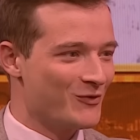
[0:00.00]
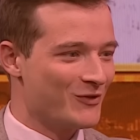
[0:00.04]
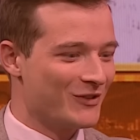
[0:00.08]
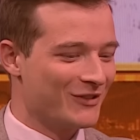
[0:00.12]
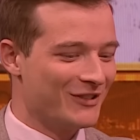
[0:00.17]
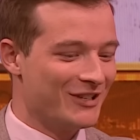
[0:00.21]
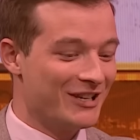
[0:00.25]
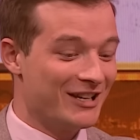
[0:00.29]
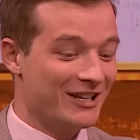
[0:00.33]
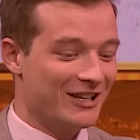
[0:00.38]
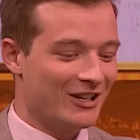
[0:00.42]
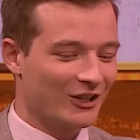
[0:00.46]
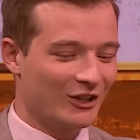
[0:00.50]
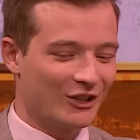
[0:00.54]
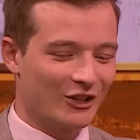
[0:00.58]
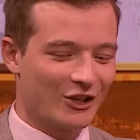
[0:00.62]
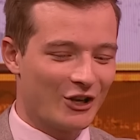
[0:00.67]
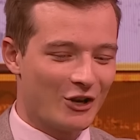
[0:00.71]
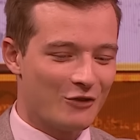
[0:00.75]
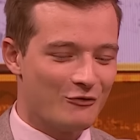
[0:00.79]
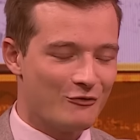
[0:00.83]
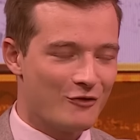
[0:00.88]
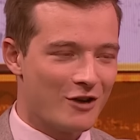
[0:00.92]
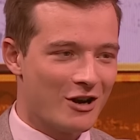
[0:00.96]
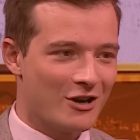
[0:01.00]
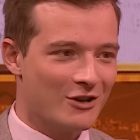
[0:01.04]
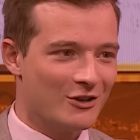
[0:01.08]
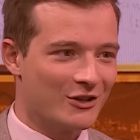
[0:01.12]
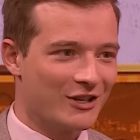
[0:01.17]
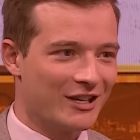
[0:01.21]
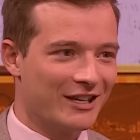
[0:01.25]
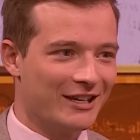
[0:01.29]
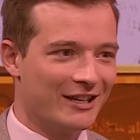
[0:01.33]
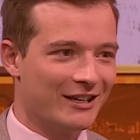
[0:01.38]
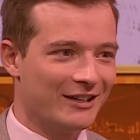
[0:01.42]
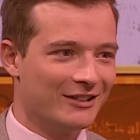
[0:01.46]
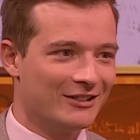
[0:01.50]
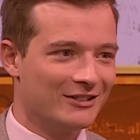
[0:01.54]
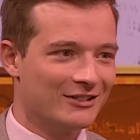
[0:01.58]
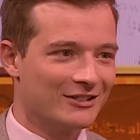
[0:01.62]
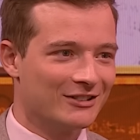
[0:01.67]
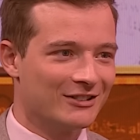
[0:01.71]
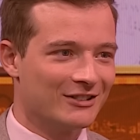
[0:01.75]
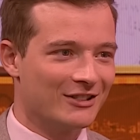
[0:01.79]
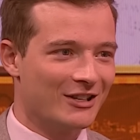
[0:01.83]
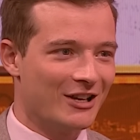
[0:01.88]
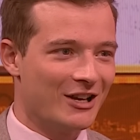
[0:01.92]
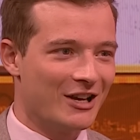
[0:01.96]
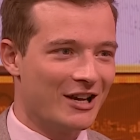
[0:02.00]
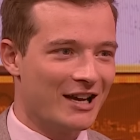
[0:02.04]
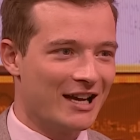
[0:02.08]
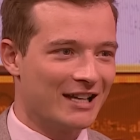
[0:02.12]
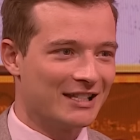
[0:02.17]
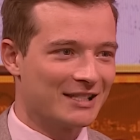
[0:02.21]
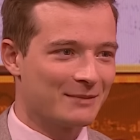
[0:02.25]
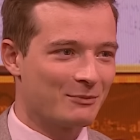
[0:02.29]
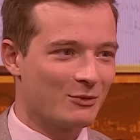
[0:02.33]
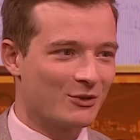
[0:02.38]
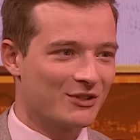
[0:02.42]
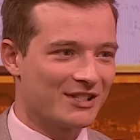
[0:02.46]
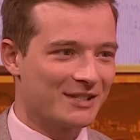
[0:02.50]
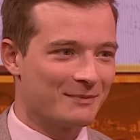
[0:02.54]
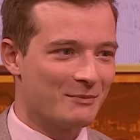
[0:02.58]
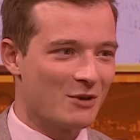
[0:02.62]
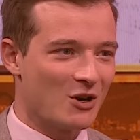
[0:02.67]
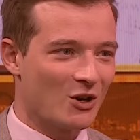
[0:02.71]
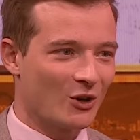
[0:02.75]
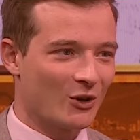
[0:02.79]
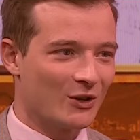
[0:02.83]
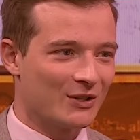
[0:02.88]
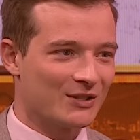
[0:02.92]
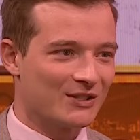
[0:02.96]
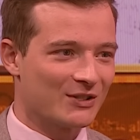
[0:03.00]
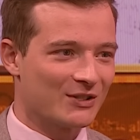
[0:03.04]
Yeah, I'm going to go rogue here, and Princess Margaret's